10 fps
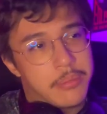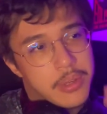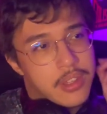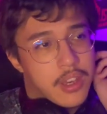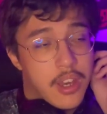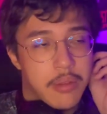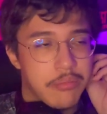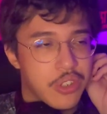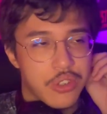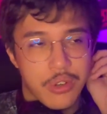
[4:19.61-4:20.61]
but yeah, I'm
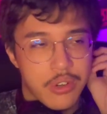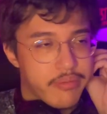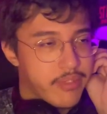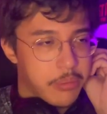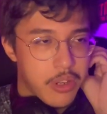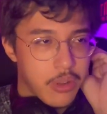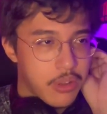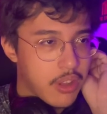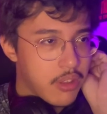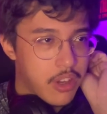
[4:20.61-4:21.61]
sure I'm gonna look
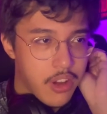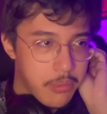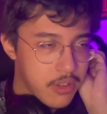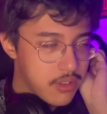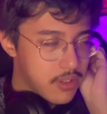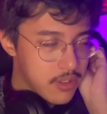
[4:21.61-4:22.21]
at the comments.